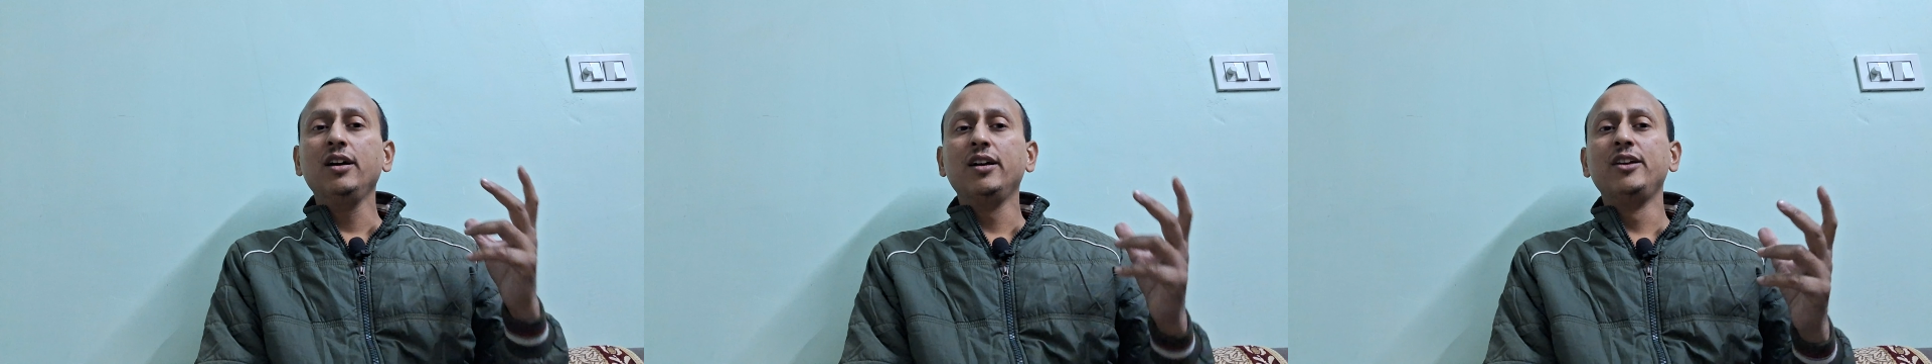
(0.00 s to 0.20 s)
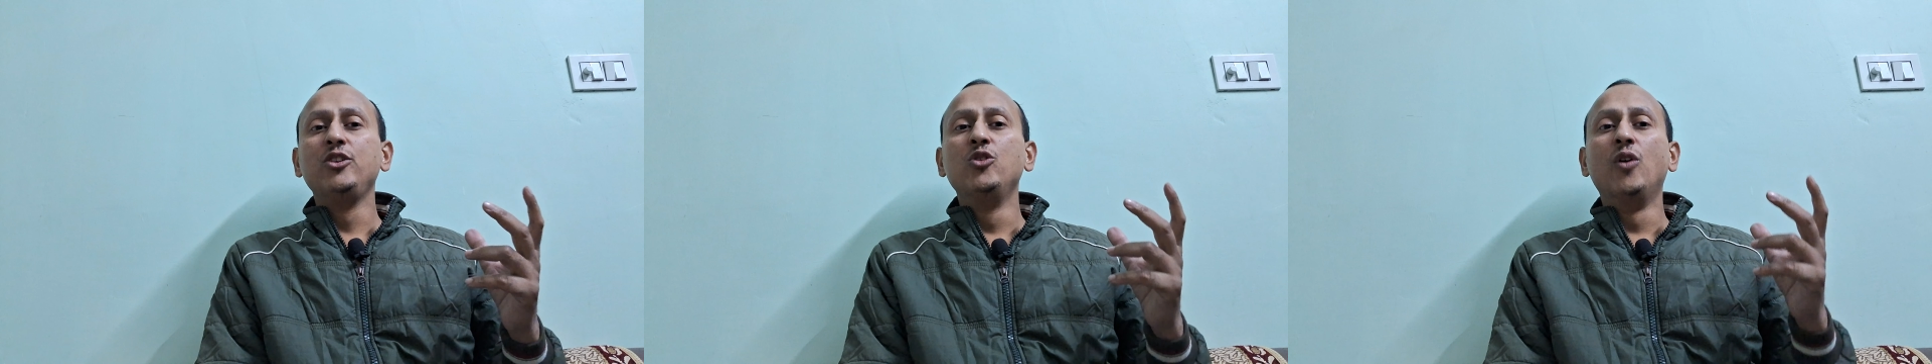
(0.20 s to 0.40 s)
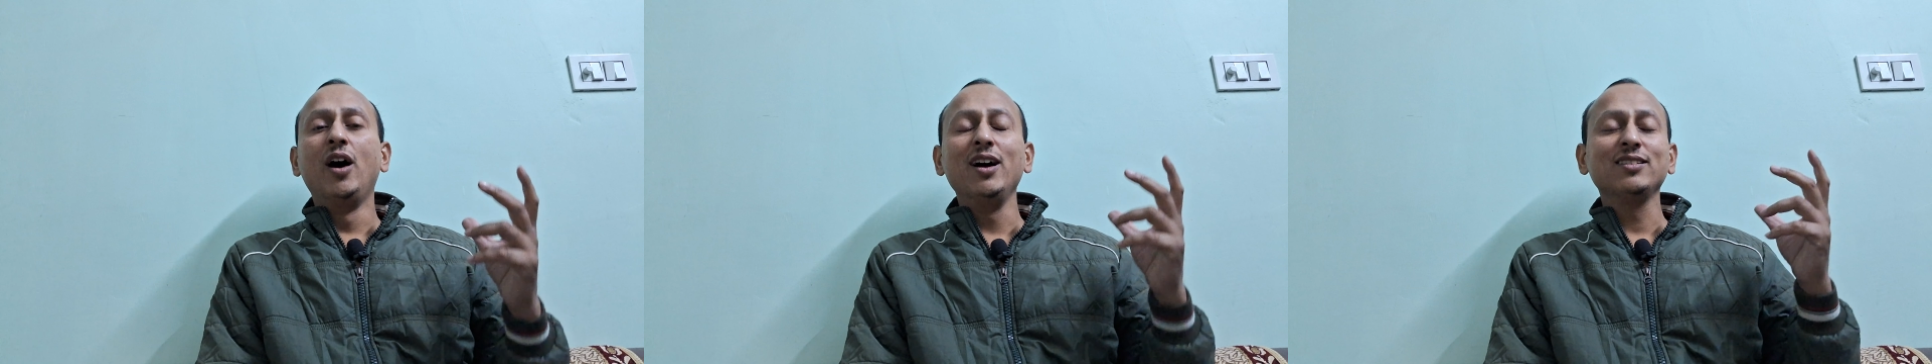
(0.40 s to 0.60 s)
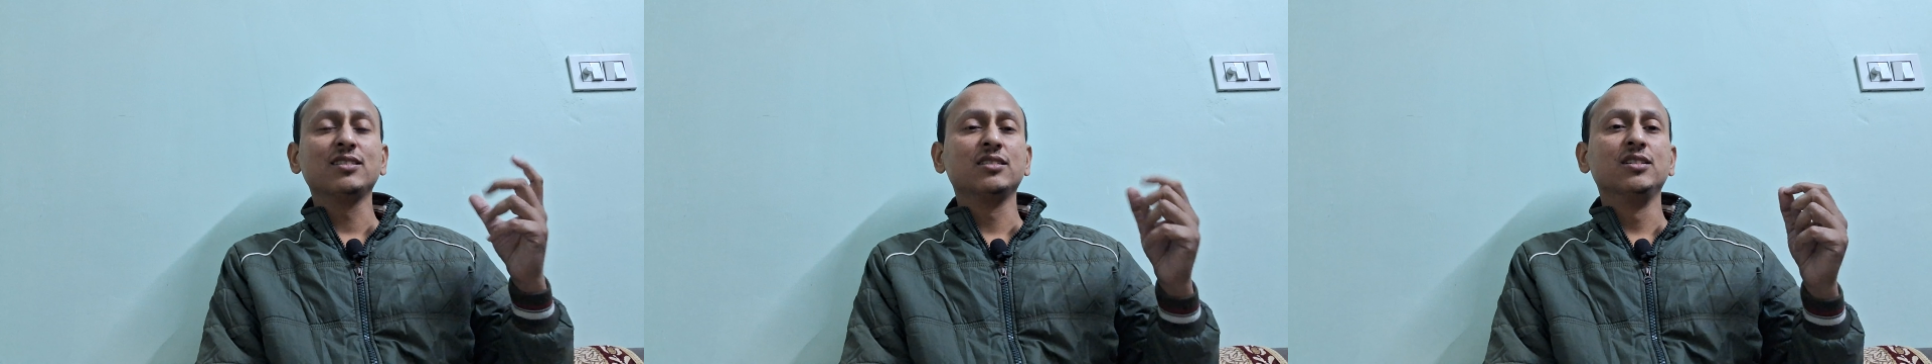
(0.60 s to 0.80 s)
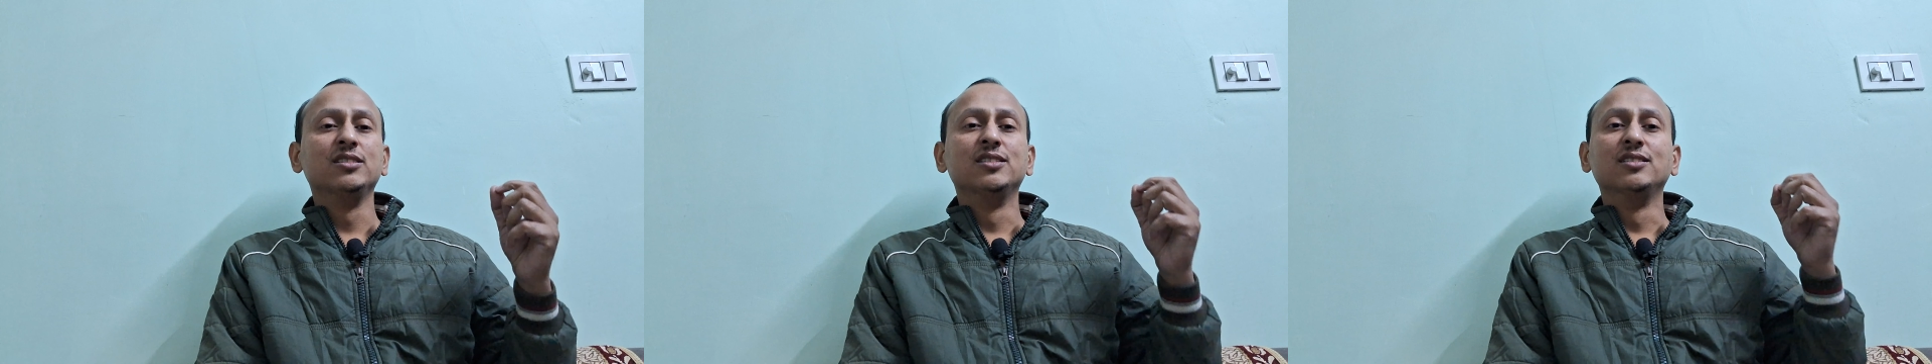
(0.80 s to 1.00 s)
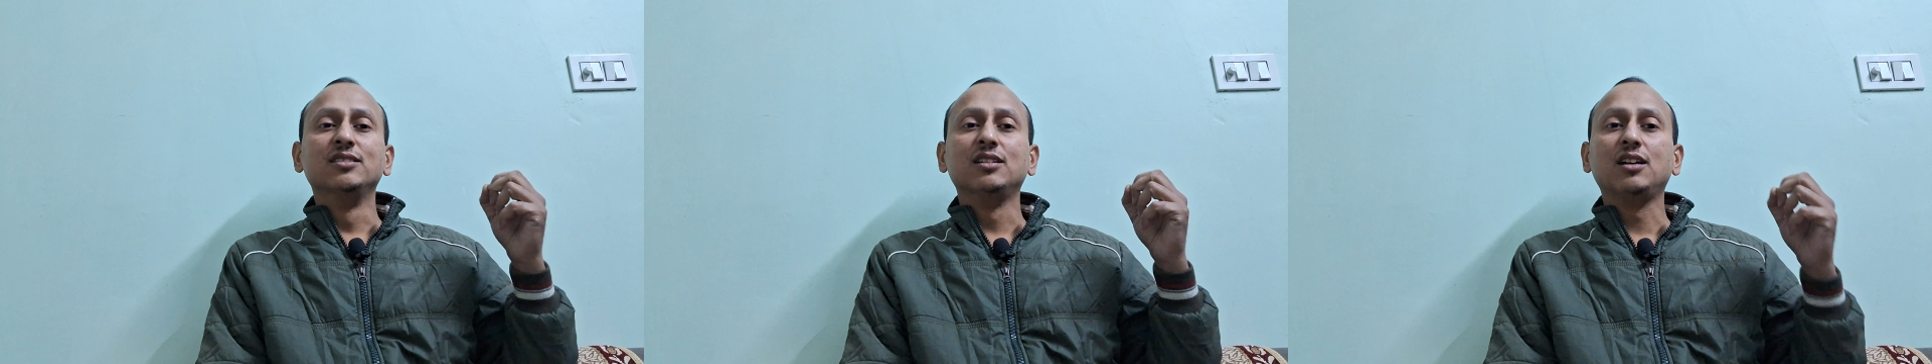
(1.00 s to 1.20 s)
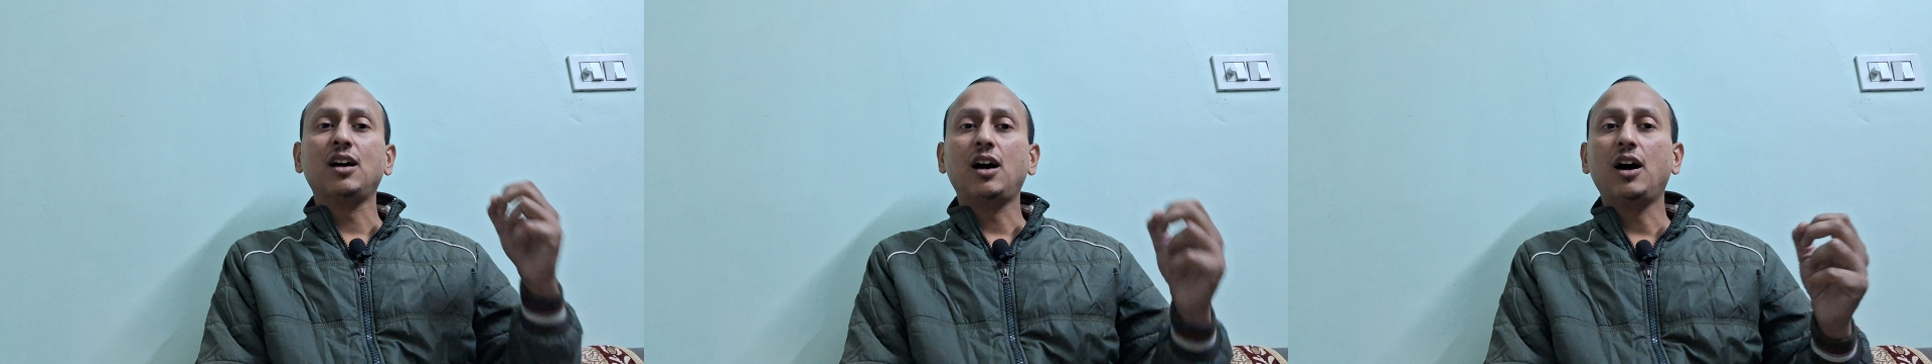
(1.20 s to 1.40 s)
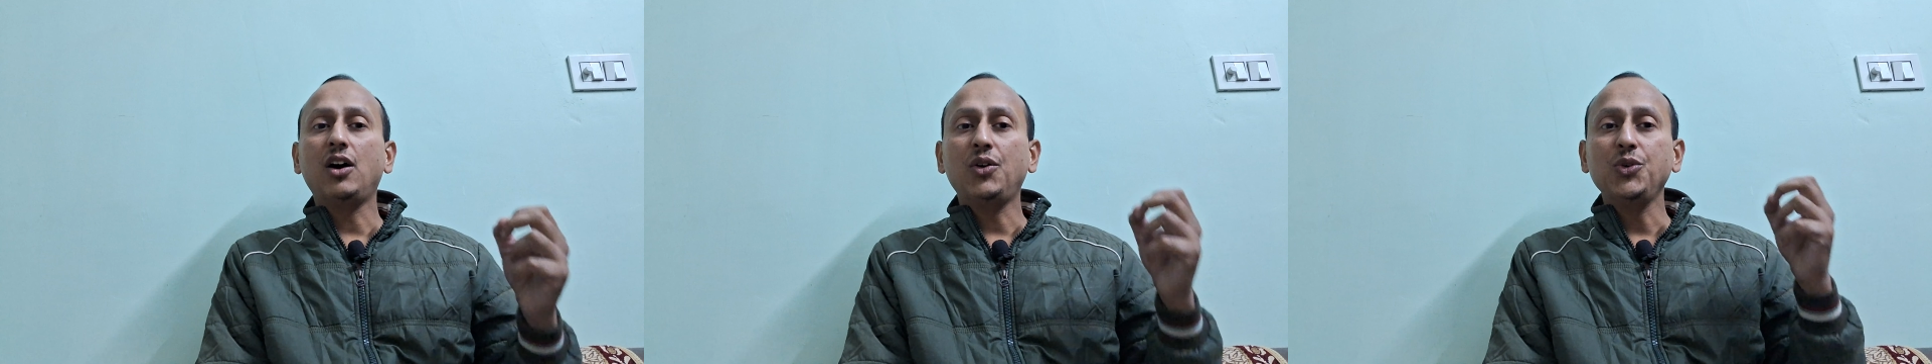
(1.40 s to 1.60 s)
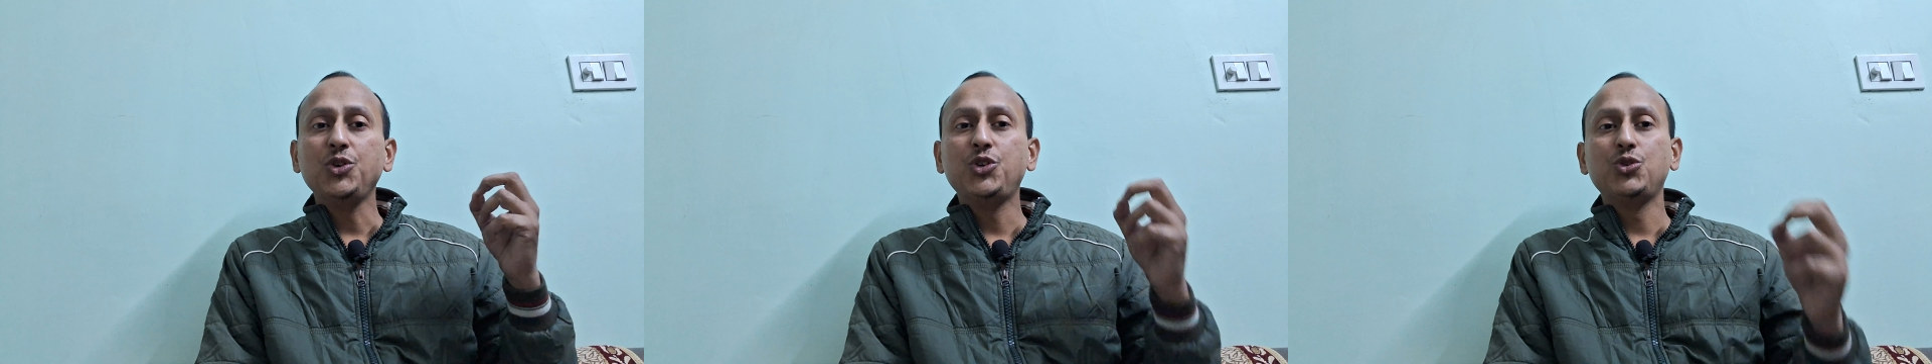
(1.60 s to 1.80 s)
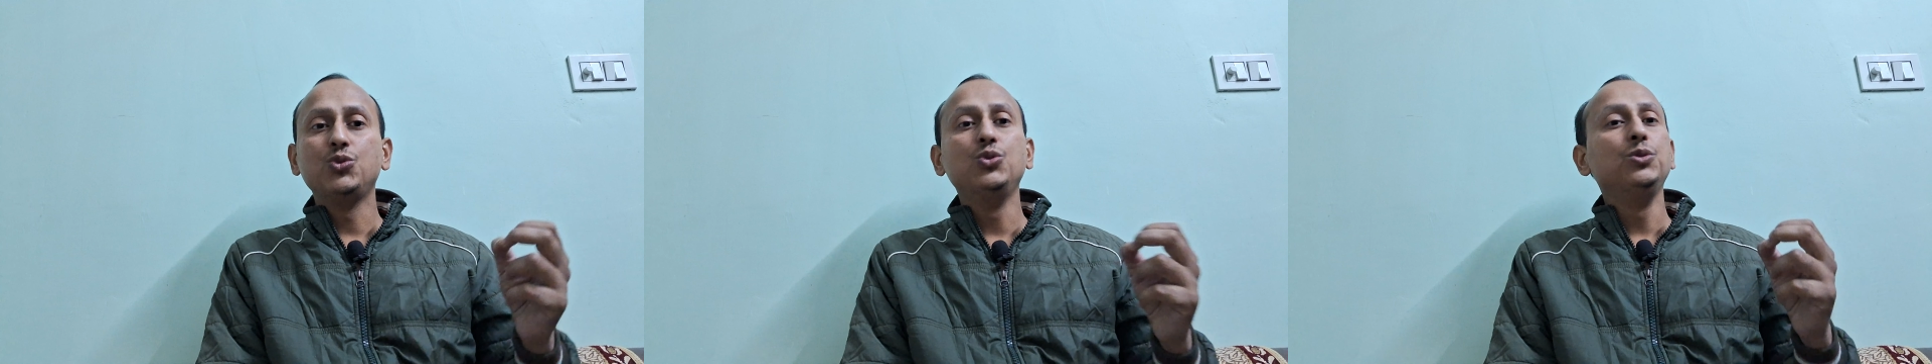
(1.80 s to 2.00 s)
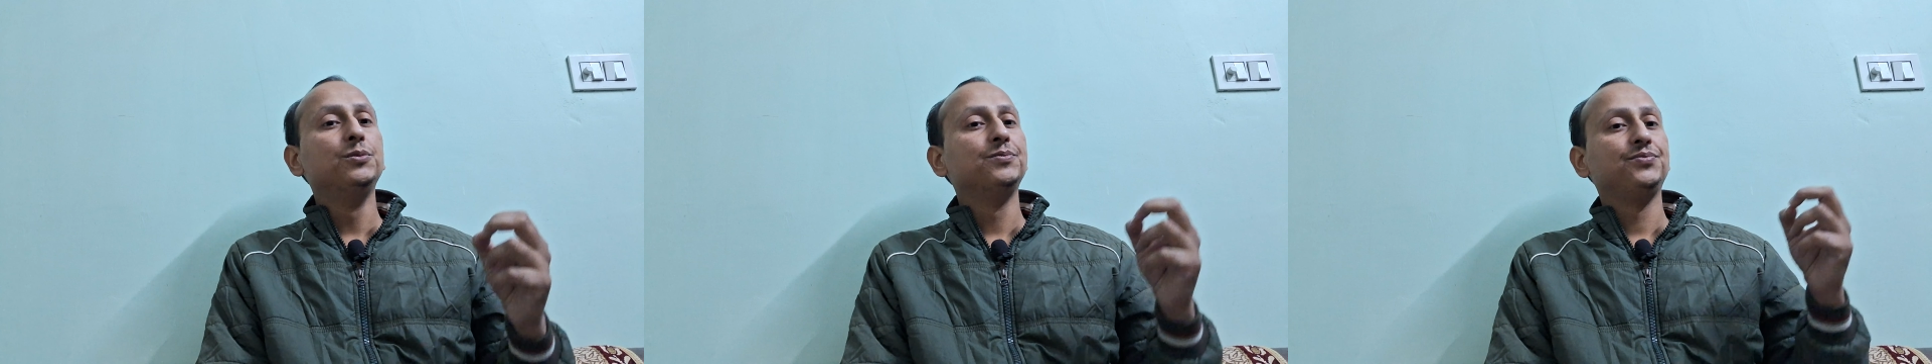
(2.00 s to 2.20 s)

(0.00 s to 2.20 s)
you ask how to